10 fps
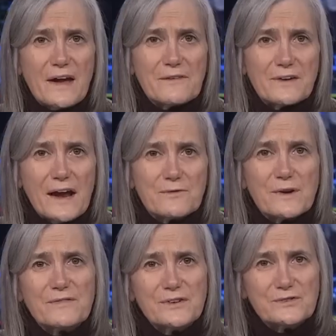Afghan
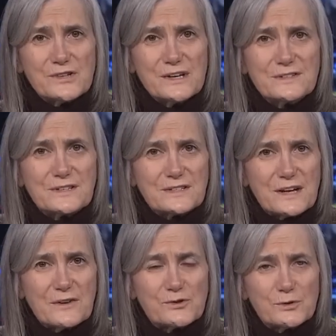refugees is
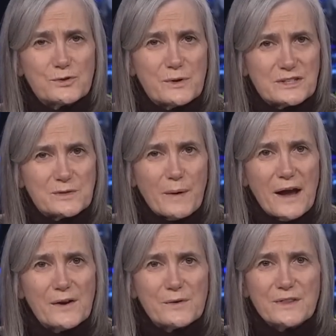scheduled to
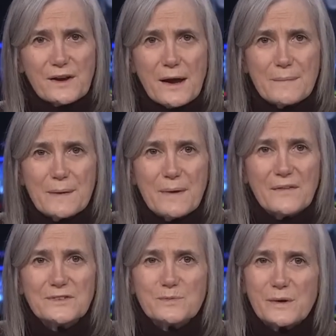expire in the coming
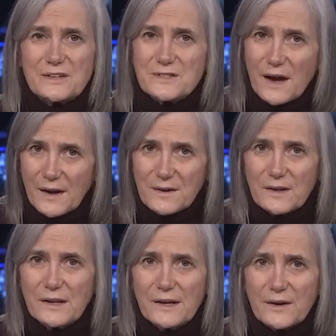months, but it's
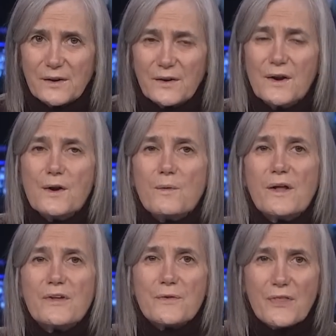unclear
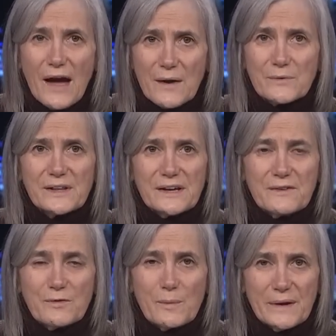whether that
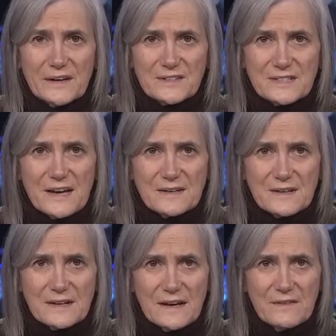relief will be
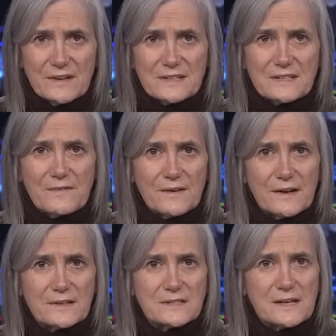extended, even as
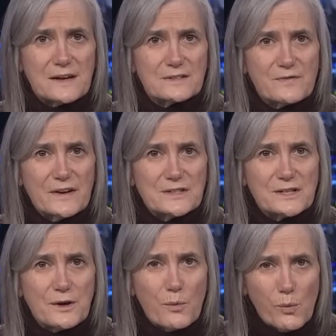Afghanistan is
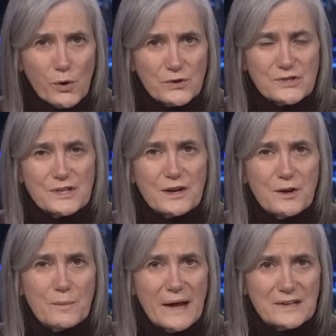facing a worsening
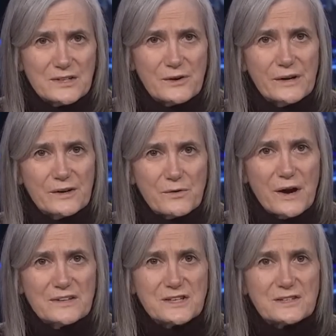humanitarian
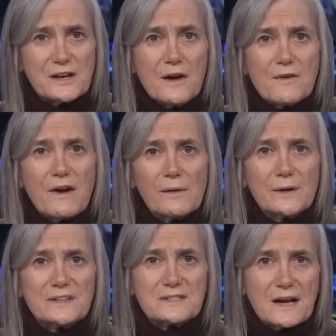crisis
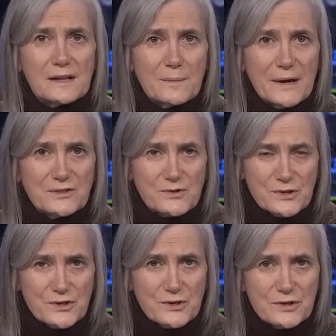following the Taliban's
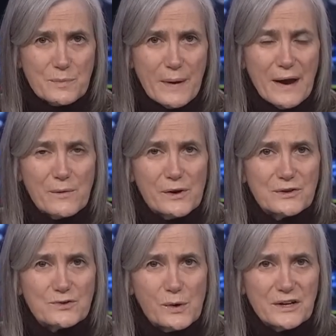return to power in
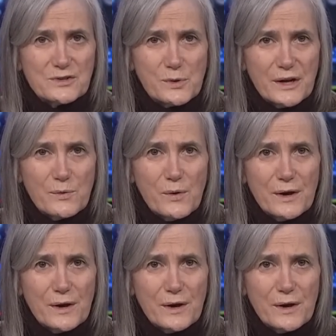2021.